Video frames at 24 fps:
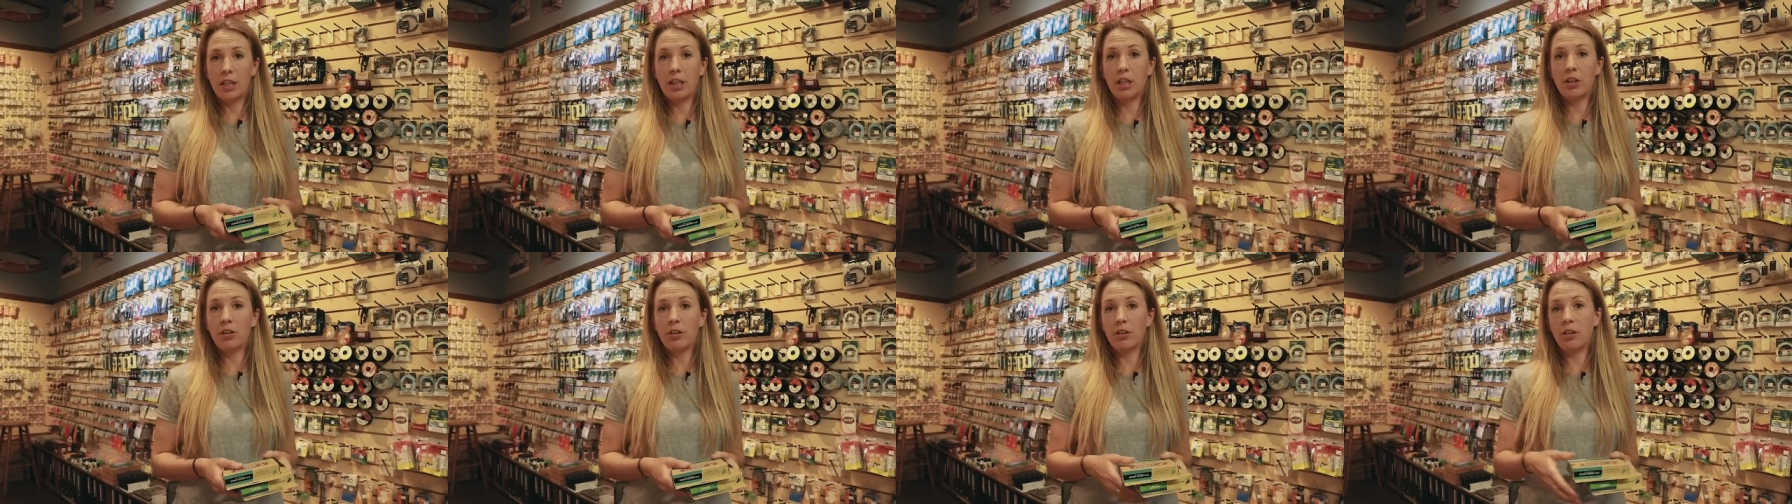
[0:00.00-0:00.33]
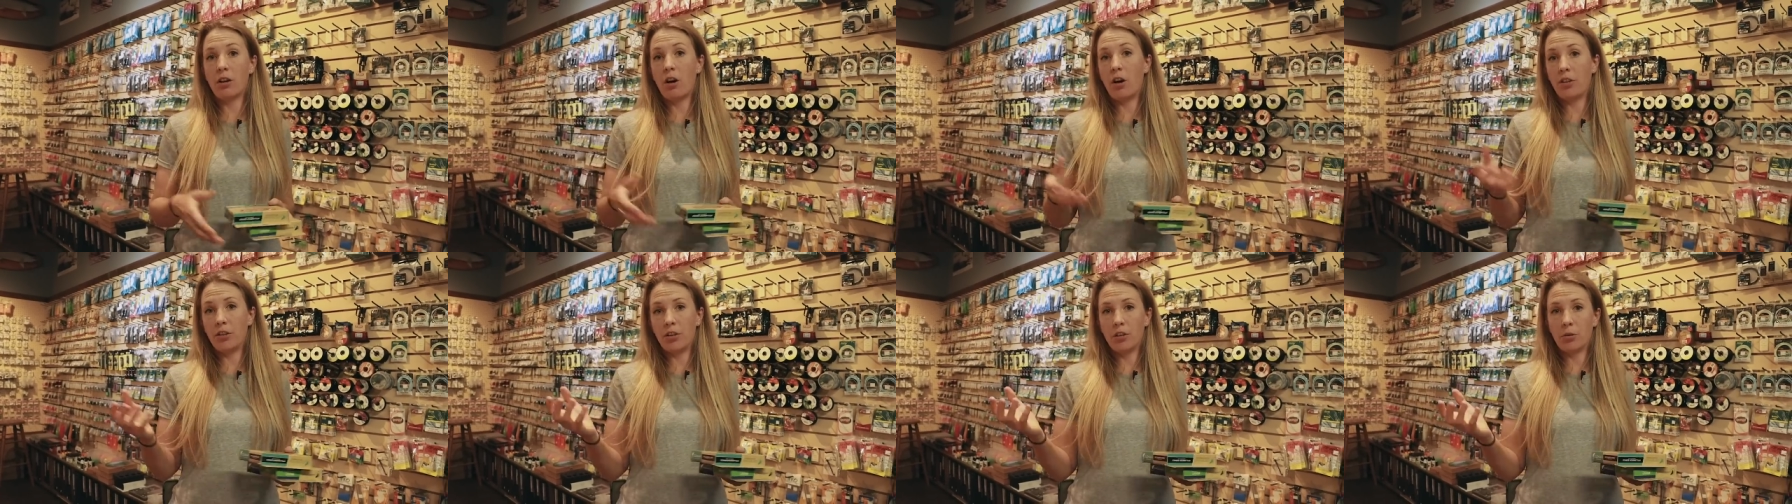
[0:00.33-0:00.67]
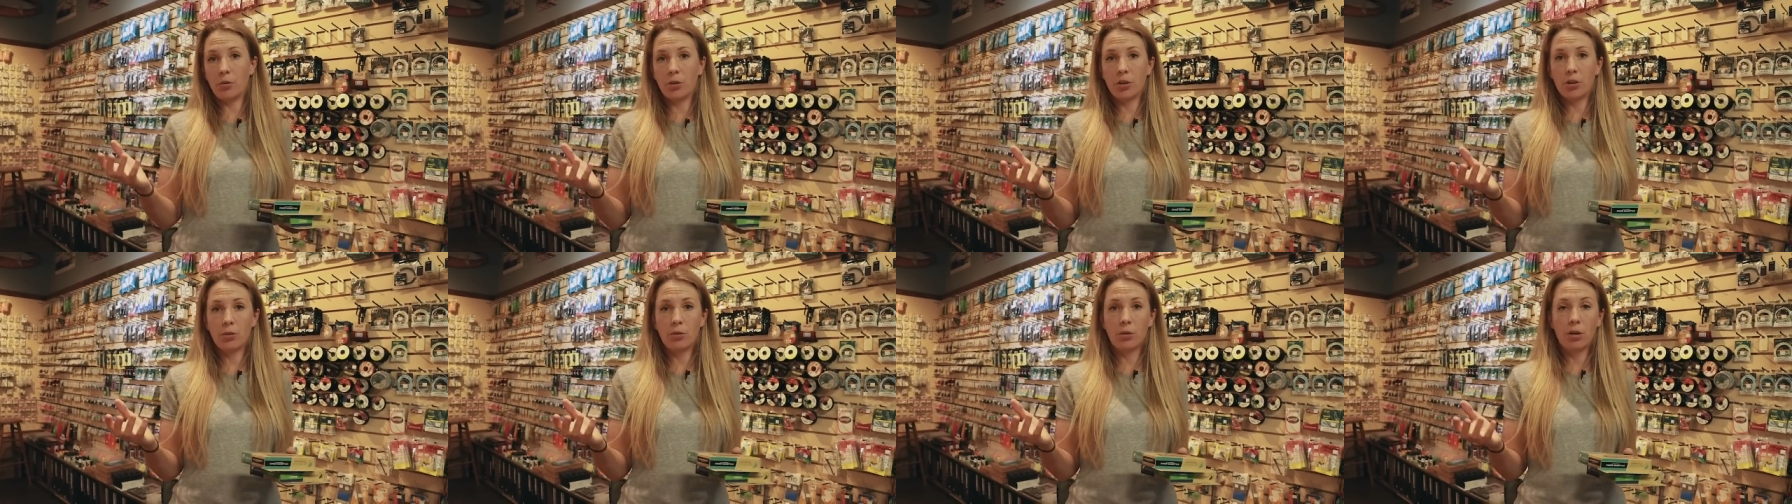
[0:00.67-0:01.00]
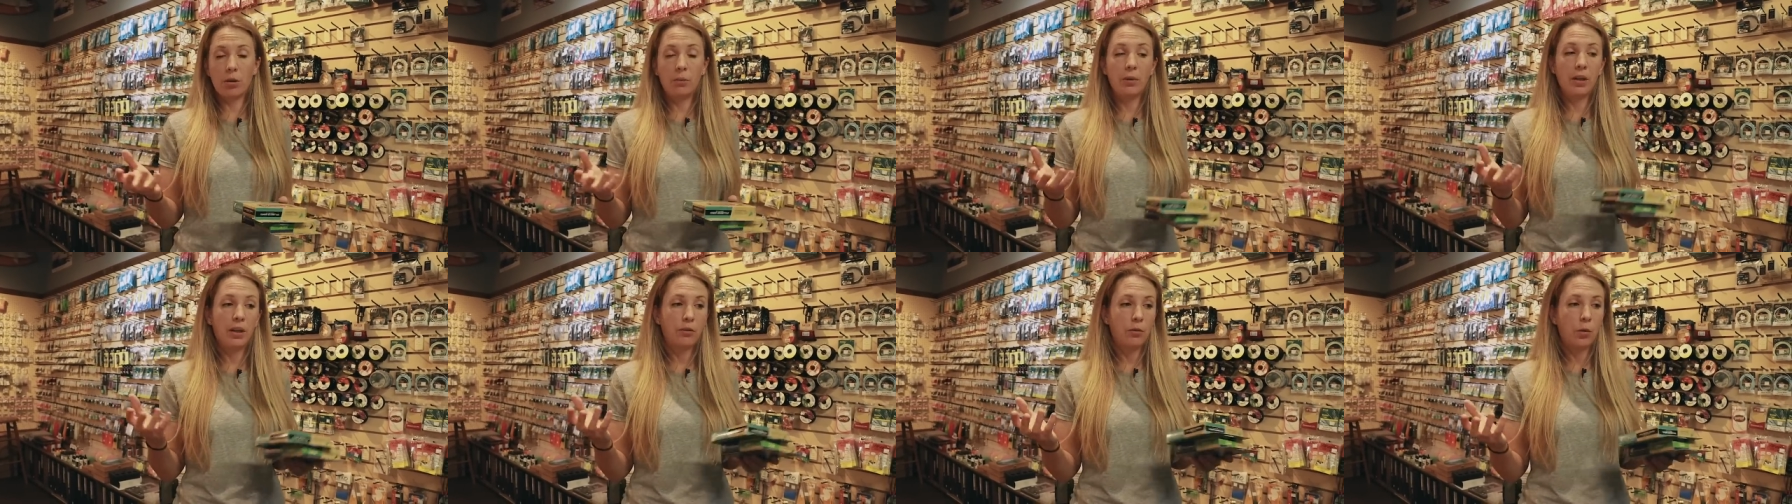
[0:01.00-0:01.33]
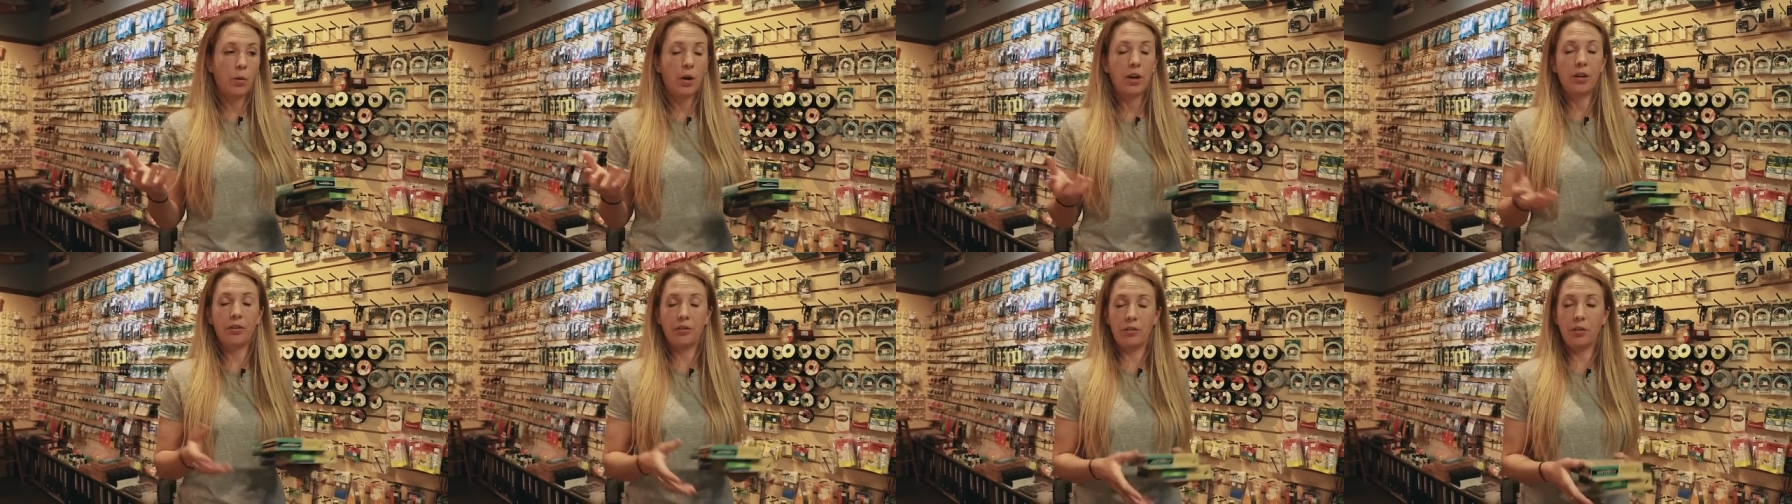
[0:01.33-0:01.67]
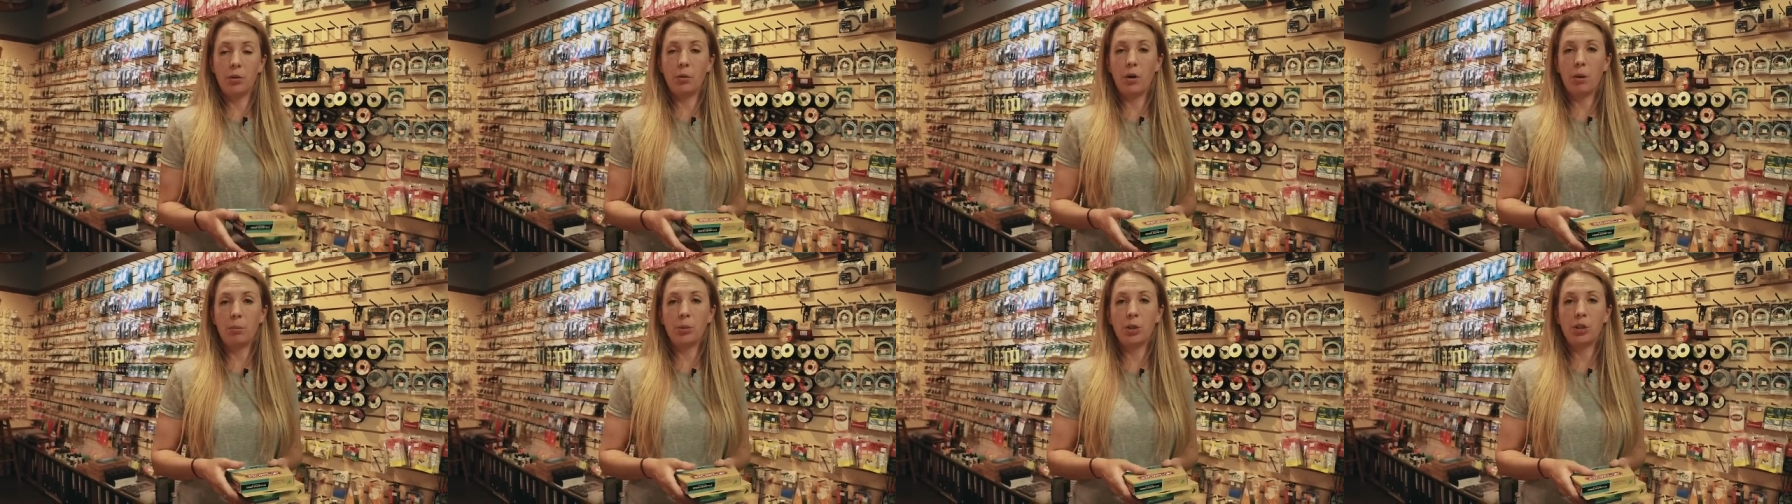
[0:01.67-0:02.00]
here on the North Shore, we have quite a
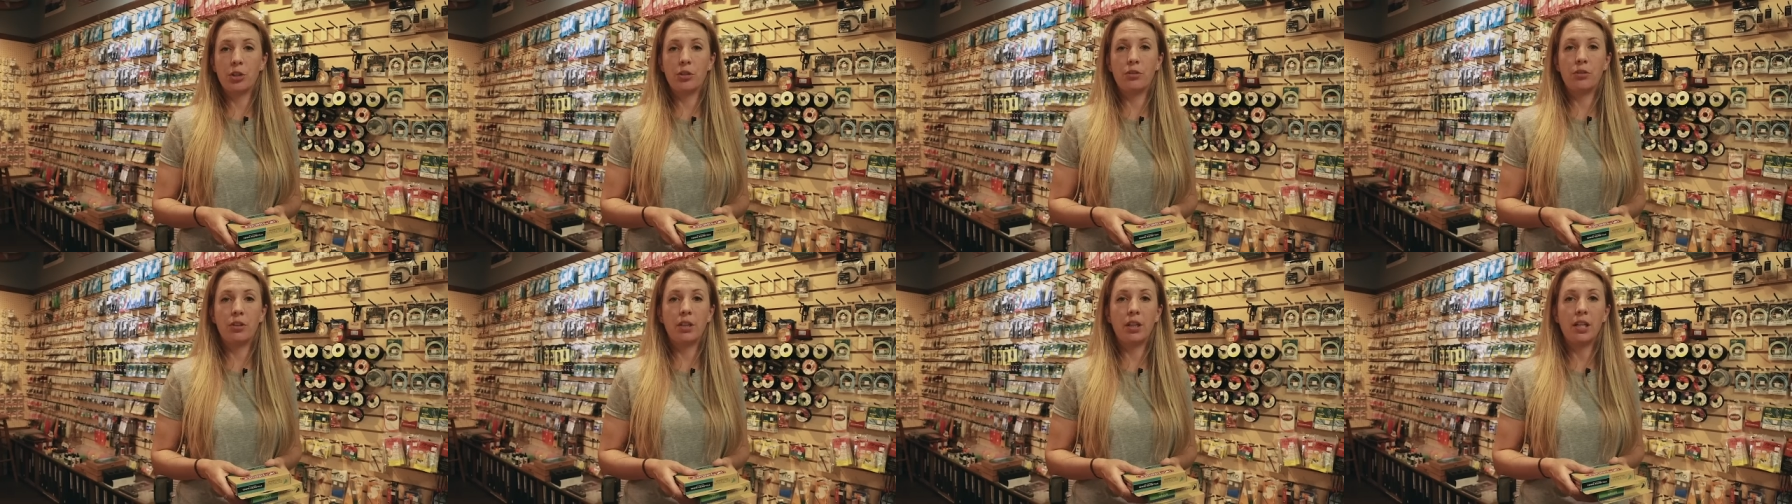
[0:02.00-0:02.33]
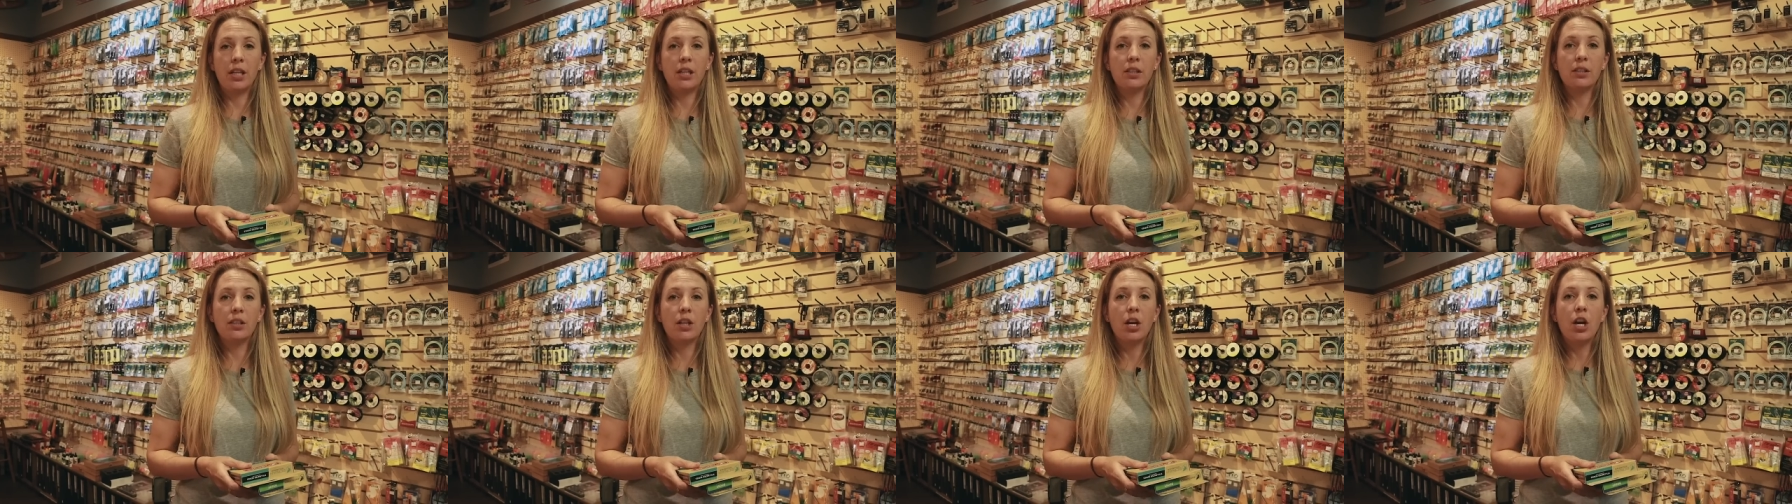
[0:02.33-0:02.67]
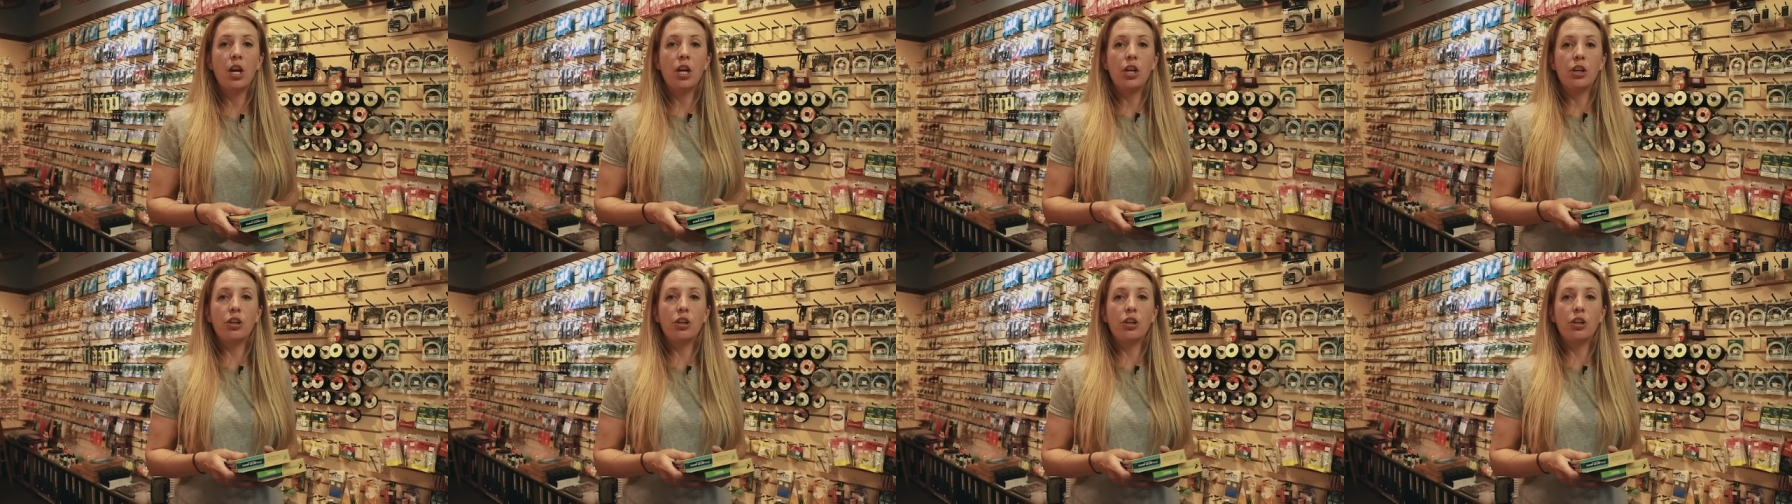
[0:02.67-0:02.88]
few opportunities,